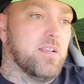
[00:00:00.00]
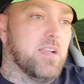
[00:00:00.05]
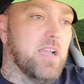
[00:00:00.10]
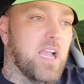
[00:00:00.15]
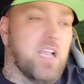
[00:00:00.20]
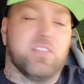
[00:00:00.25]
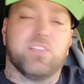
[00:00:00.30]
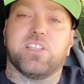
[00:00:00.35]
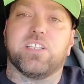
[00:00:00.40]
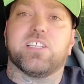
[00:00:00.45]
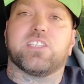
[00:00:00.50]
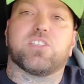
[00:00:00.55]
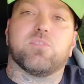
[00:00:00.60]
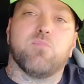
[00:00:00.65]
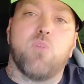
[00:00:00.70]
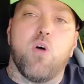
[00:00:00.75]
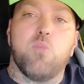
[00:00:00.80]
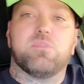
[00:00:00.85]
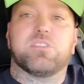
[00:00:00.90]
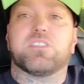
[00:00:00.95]
And then at the
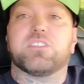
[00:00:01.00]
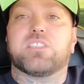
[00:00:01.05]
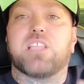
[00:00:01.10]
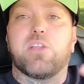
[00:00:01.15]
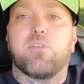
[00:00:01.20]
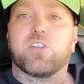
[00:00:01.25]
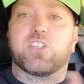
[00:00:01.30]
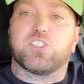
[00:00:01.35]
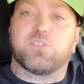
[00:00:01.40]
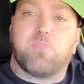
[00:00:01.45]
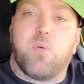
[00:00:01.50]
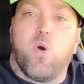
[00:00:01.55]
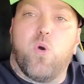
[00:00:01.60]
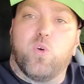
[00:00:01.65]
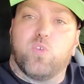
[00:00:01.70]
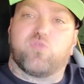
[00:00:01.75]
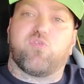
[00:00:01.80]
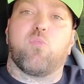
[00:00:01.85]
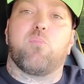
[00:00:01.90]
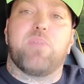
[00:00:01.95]
moment that they're
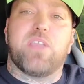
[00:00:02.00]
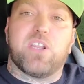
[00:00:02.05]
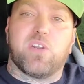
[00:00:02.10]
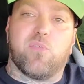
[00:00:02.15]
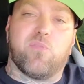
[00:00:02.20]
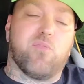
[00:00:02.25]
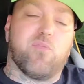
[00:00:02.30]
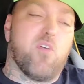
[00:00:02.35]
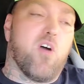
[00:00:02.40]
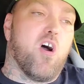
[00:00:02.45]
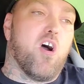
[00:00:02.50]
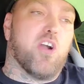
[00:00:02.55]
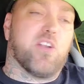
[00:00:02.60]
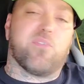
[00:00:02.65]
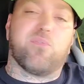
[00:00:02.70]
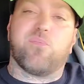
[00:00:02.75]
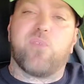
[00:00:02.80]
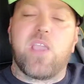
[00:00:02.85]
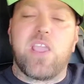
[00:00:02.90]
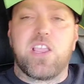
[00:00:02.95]
exposed for being a fraud, a
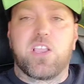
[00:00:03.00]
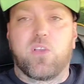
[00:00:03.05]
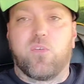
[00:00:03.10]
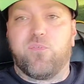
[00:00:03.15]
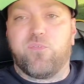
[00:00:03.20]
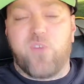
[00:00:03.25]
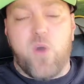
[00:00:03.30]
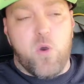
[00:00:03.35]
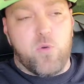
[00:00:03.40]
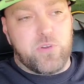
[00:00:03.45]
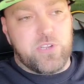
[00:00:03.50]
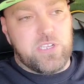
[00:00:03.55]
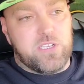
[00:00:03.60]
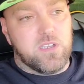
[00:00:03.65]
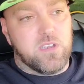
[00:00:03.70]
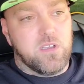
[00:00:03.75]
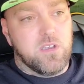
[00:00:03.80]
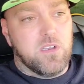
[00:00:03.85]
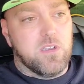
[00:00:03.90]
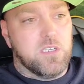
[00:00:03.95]
fake, a phony,
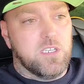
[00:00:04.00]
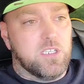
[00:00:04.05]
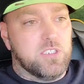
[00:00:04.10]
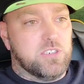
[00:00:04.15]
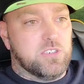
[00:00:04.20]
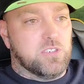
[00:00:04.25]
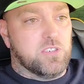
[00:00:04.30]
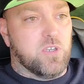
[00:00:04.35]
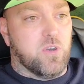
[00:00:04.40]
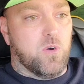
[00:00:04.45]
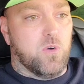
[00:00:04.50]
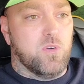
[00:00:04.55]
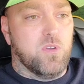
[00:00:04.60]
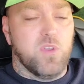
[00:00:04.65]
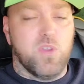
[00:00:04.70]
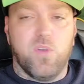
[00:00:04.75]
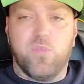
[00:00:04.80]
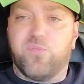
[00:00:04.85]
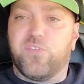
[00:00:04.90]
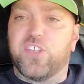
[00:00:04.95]
you know,
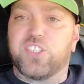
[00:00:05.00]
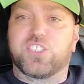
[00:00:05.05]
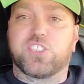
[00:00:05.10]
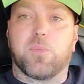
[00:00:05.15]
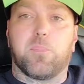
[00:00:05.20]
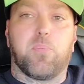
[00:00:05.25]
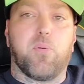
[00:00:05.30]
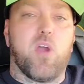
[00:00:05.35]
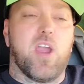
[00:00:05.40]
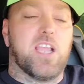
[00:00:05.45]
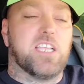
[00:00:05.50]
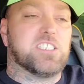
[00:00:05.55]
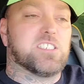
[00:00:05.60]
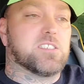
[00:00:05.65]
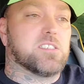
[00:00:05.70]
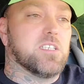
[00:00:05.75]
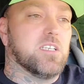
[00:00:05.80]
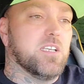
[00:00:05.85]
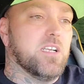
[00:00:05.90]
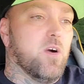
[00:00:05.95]
Fisher
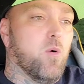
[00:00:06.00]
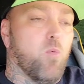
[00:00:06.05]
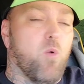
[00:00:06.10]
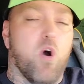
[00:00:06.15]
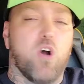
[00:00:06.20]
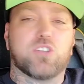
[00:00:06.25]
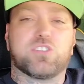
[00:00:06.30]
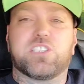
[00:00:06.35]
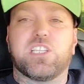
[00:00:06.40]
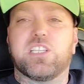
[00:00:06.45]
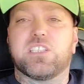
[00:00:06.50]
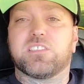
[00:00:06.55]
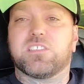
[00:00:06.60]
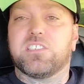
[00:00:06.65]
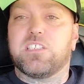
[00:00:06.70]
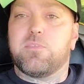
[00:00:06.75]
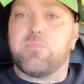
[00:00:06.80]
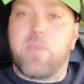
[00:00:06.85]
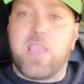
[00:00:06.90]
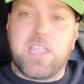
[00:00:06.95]
Price, Walt
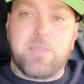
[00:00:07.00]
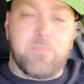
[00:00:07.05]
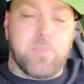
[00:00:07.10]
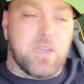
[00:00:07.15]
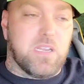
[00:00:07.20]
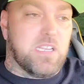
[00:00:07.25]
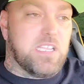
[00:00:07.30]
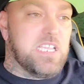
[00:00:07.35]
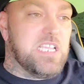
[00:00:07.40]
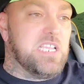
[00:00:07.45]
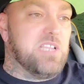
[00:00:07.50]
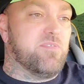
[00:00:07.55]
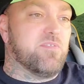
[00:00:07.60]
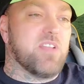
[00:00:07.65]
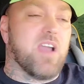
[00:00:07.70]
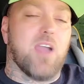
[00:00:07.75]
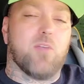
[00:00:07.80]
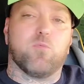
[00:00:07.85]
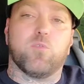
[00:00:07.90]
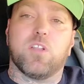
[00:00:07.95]
Disney, make believe,
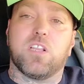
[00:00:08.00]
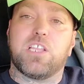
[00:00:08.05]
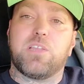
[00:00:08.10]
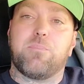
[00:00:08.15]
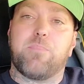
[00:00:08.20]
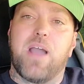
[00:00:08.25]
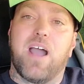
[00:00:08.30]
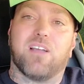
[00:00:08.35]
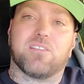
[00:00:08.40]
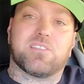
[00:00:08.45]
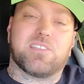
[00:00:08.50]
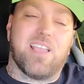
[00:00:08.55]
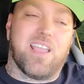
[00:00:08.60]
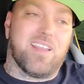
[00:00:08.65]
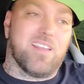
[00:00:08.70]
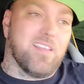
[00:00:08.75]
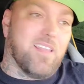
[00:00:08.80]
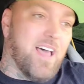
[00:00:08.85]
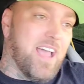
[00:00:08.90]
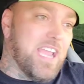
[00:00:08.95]
not really about
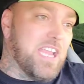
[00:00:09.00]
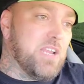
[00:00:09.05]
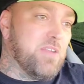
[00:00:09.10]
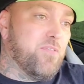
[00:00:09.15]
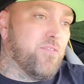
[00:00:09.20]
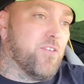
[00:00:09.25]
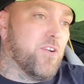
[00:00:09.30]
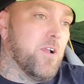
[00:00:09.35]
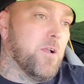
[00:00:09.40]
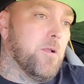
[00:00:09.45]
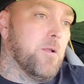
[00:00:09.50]
that life,